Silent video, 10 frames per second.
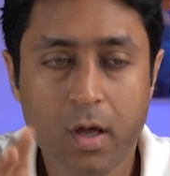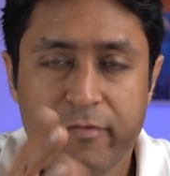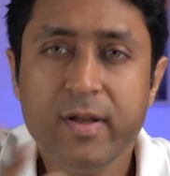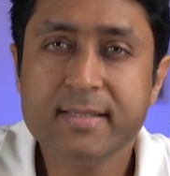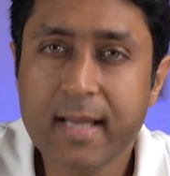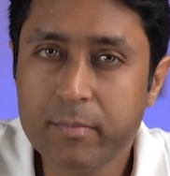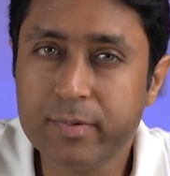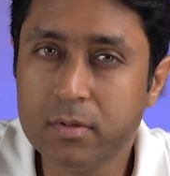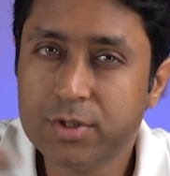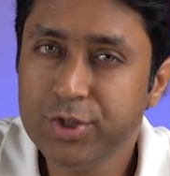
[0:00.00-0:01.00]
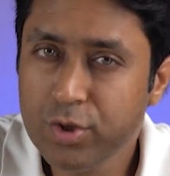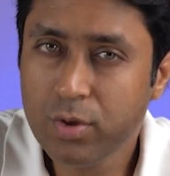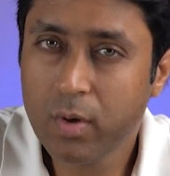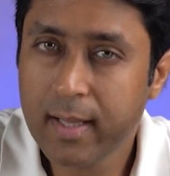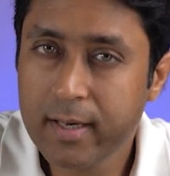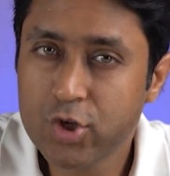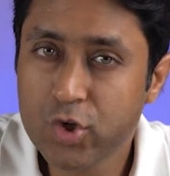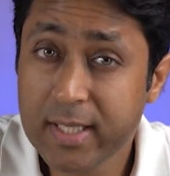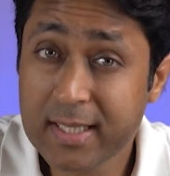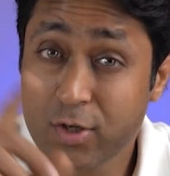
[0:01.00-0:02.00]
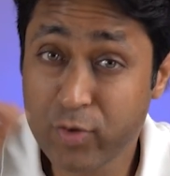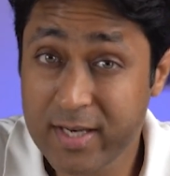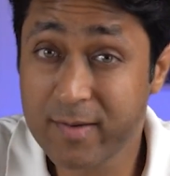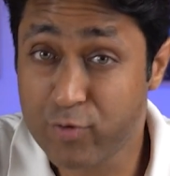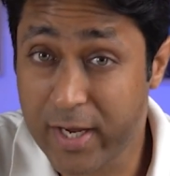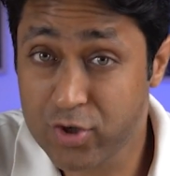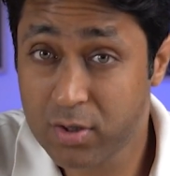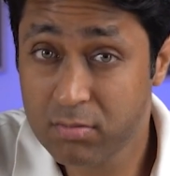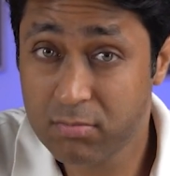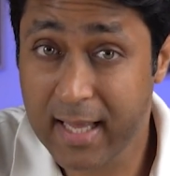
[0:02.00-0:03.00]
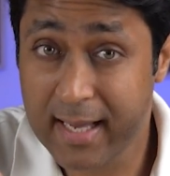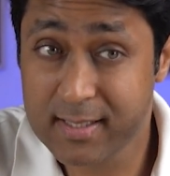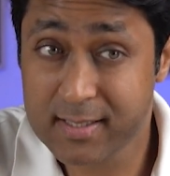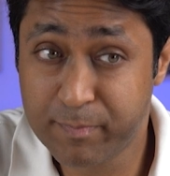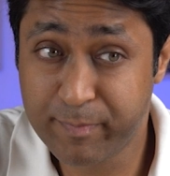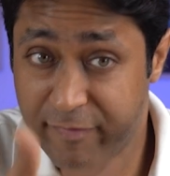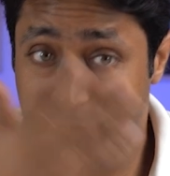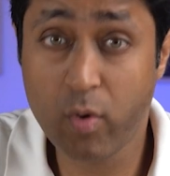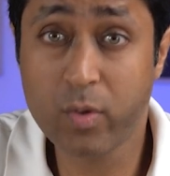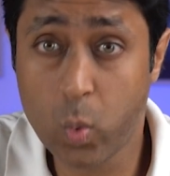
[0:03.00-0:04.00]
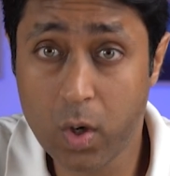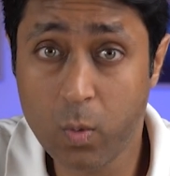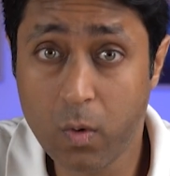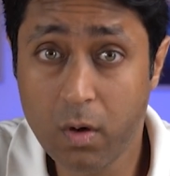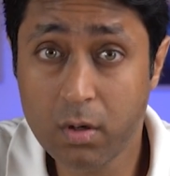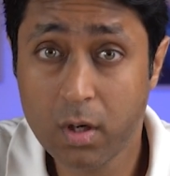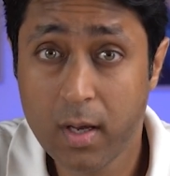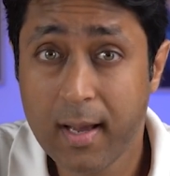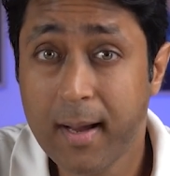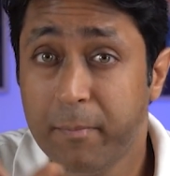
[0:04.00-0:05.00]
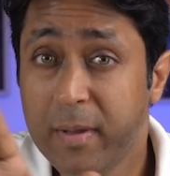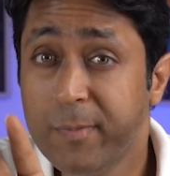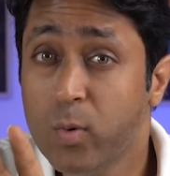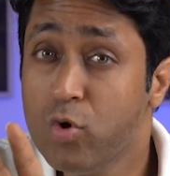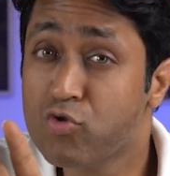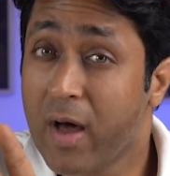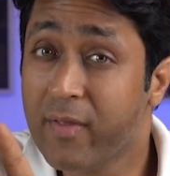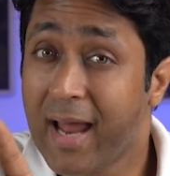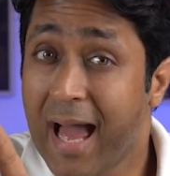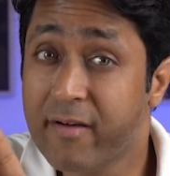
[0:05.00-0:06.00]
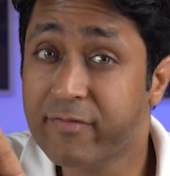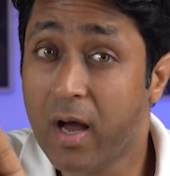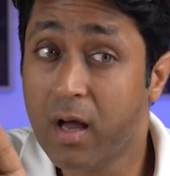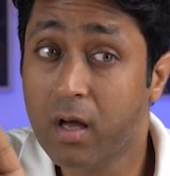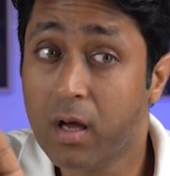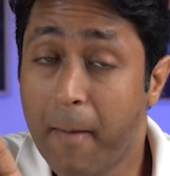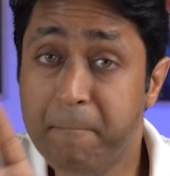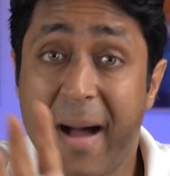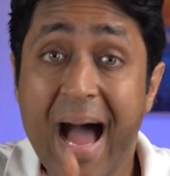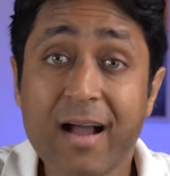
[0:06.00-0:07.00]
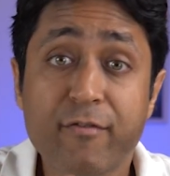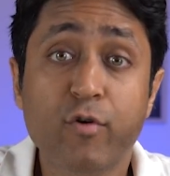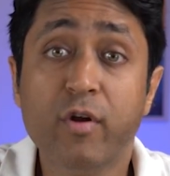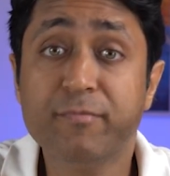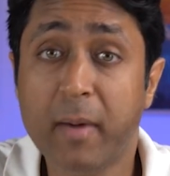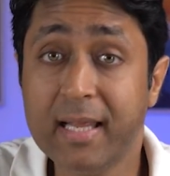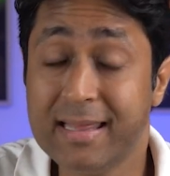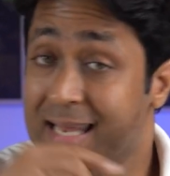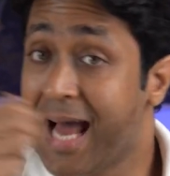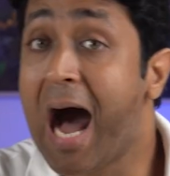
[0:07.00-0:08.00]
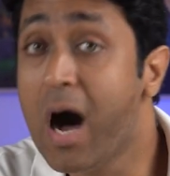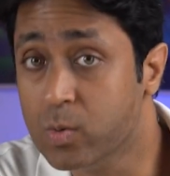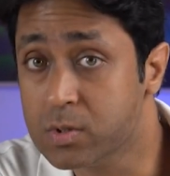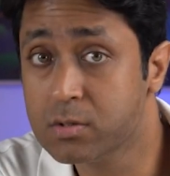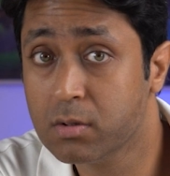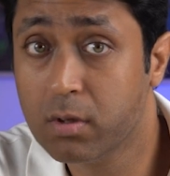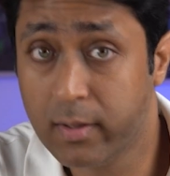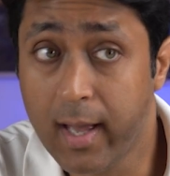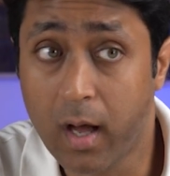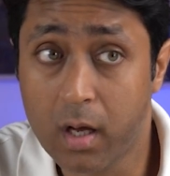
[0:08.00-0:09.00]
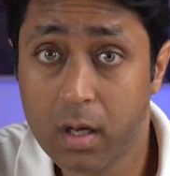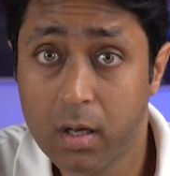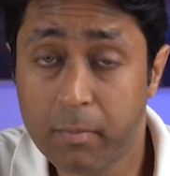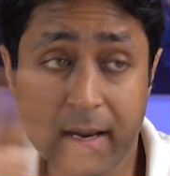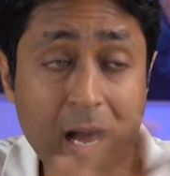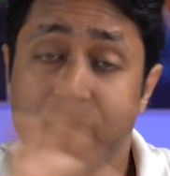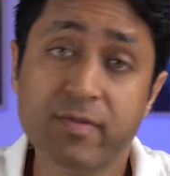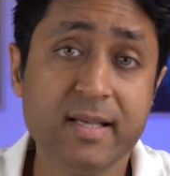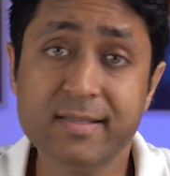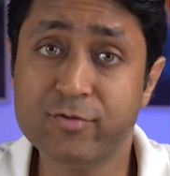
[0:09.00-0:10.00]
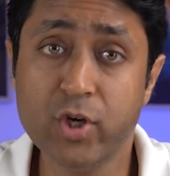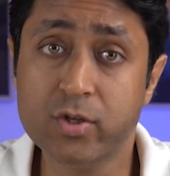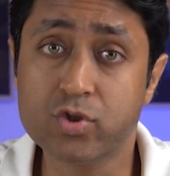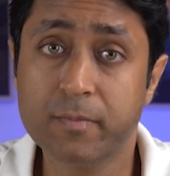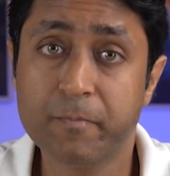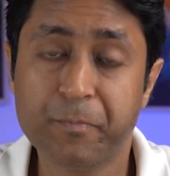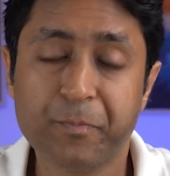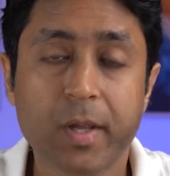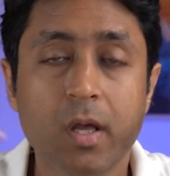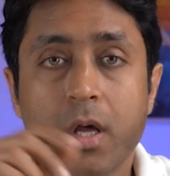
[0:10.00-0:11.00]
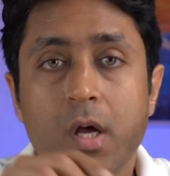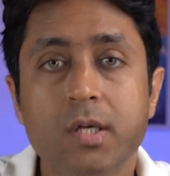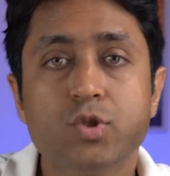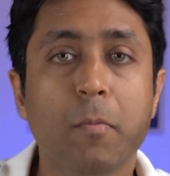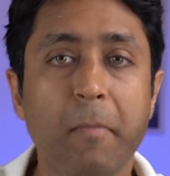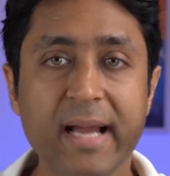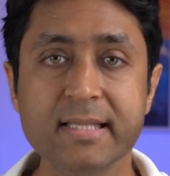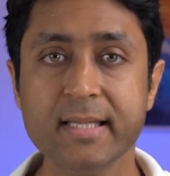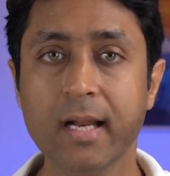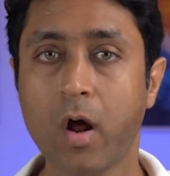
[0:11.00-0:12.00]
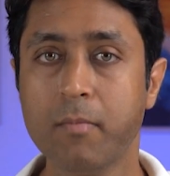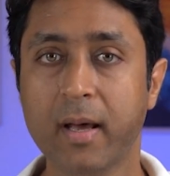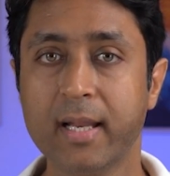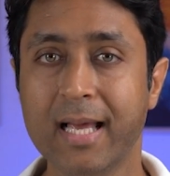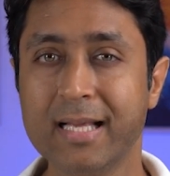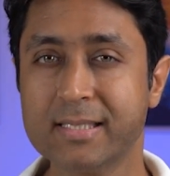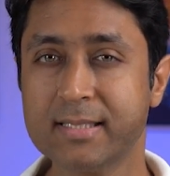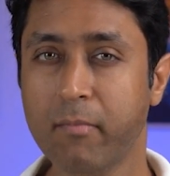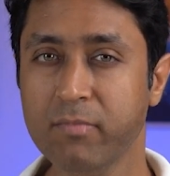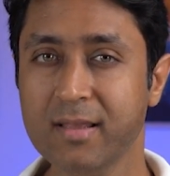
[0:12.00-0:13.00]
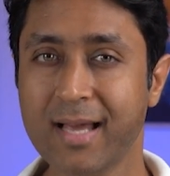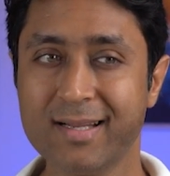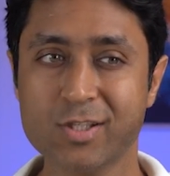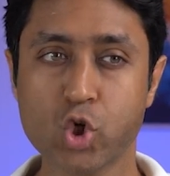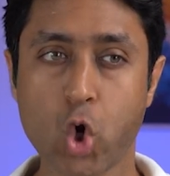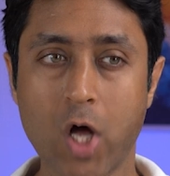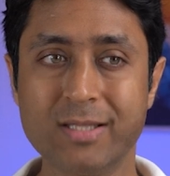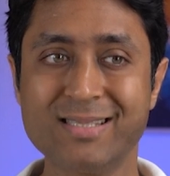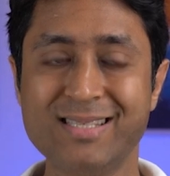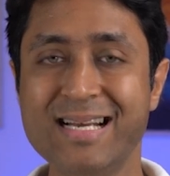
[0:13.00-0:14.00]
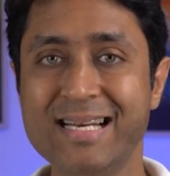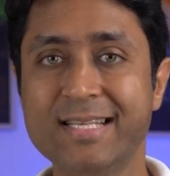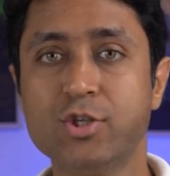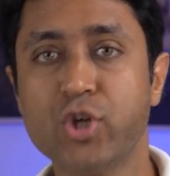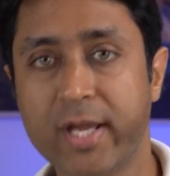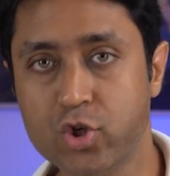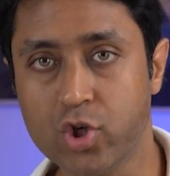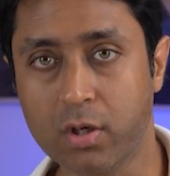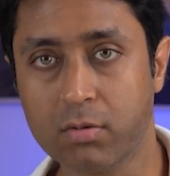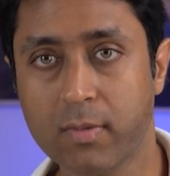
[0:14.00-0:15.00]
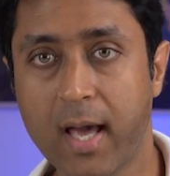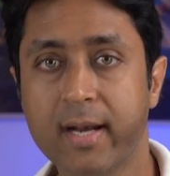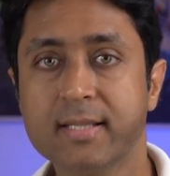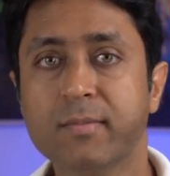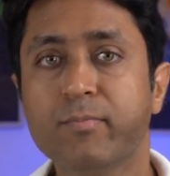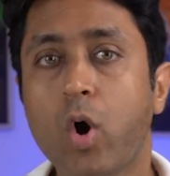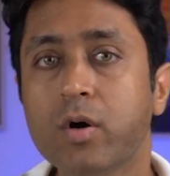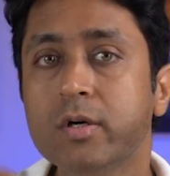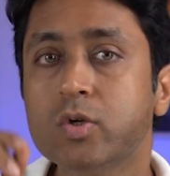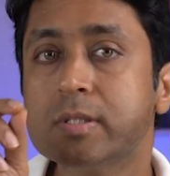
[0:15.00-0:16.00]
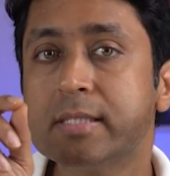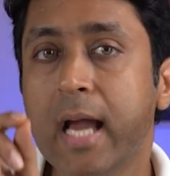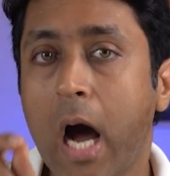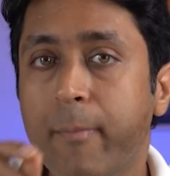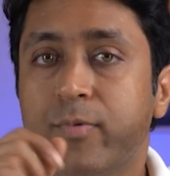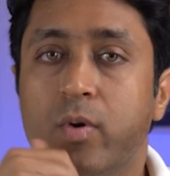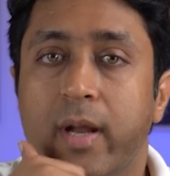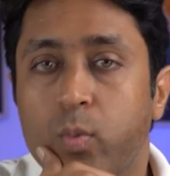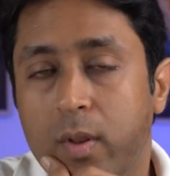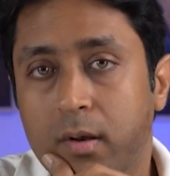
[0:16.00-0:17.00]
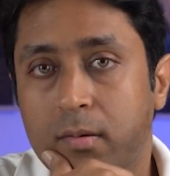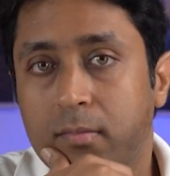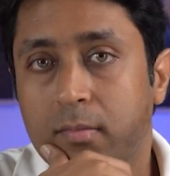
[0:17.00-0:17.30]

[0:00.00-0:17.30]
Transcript: For example, did you know that during the Great Depression, that before the World War, people would rather have a bag full of money than a house? Yeah, but now the things have changed. So mindset around money is something that is constantly changing, and it is important to stay up to date with it.